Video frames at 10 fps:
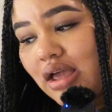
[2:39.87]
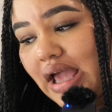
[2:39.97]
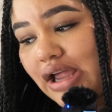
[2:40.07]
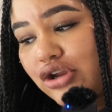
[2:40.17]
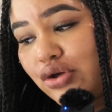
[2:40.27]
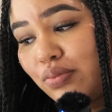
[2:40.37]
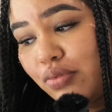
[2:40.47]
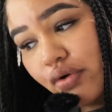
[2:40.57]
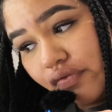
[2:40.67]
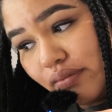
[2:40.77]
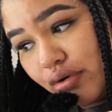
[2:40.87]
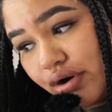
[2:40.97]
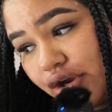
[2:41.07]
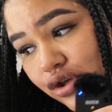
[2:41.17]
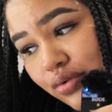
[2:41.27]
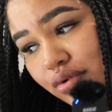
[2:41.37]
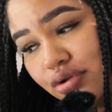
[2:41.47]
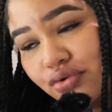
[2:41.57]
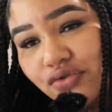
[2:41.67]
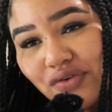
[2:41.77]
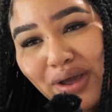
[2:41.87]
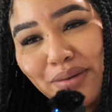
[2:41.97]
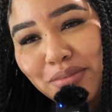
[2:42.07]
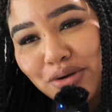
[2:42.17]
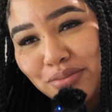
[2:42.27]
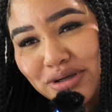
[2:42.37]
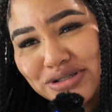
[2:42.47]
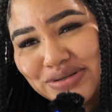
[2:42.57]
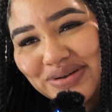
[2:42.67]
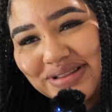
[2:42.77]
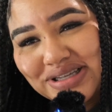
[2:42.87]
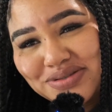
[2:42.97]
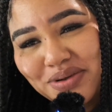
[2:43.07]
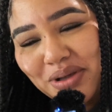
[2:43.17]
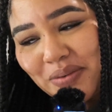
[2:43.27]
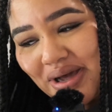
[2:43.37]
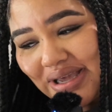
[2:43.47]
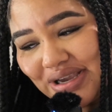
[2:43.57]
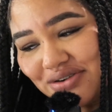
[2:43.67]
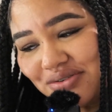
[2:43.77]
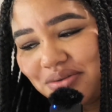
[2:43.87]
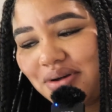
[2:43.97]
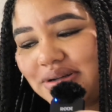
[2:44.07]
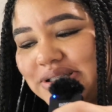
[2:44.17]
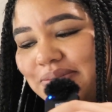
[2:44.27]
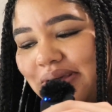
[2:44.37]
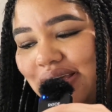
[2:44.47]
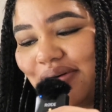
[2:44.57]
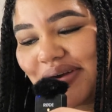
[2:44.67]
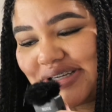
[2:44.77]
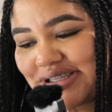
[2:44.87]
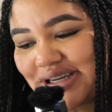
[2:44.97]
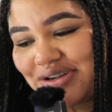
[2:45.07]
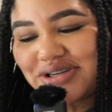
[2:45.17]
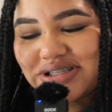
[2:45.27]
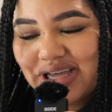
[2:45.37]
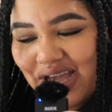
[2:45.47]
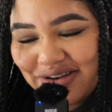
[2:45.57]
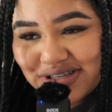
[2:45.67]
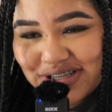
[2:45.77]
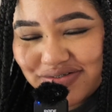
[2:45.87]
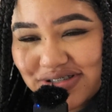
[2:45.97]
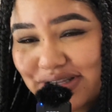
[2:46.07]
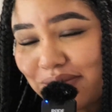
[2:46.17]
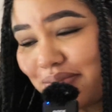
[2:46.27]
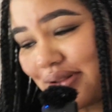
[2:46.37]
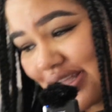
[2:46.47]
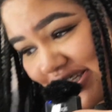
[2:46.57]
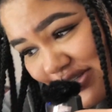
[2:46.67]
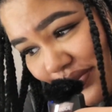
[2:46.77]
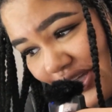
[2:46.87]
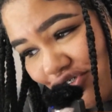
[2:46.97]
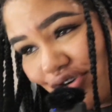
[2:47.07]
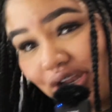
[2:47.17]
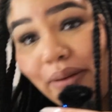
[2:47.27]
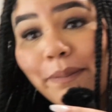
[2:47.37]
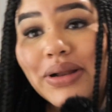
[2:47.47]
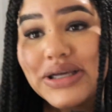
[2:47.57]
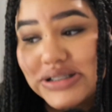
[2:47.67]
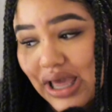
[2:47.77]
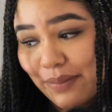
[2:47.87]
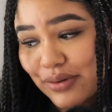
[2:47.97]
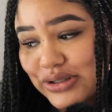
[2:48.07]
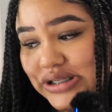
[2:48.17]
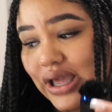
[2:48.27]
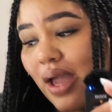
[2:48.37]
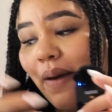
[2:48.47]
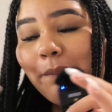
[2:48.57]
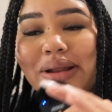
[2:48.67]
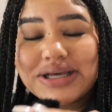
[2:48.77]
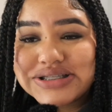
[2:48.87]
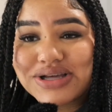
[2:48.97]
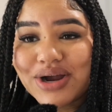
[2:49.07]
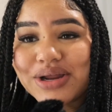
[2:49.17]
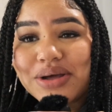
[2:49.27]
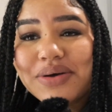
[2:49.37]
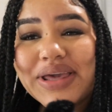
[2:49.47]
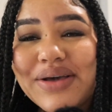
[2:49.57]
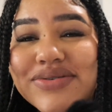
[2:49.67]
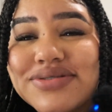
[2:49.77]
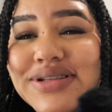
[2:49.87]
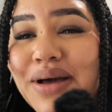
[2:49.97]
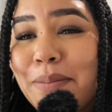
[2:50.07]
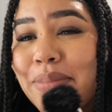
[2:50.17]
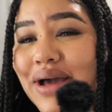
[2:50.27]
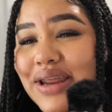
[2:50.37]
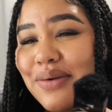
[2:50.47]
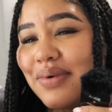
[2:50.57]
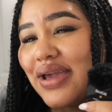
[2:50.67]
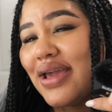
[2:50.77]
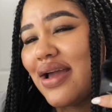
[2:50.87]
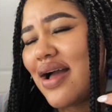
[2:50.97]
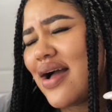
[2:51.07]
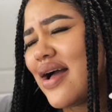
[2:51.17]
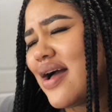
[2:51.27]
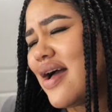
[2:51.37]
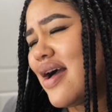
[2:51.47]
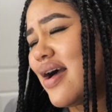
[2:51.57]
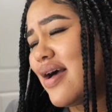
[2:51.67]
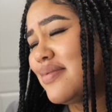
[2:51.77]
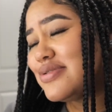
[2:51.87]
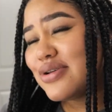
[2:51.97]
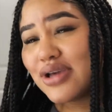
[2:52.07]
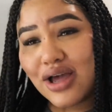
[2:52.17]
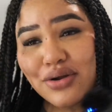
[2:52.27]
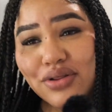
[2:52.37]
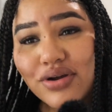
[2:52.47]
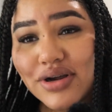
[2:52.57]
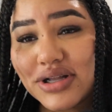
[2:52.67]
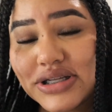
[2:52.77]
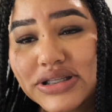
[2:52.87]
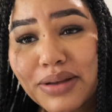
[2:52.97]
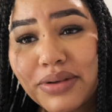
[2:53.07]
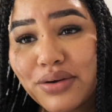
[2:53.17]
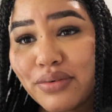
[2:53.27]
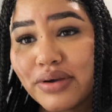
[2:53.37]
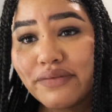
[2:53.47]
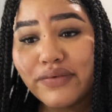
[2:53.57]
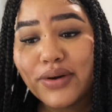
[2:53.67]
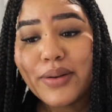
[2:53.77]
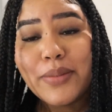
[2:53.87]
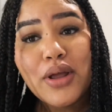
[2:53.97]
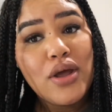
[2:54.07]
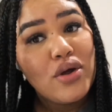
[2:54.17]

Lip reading: and you move more, you will lose fat and build muscle, and that's what we want here. So the ultimate equation here is calorie deficit plus weight training plus high protein plus cardio equals body recomp. So y'all know the girlies that be going from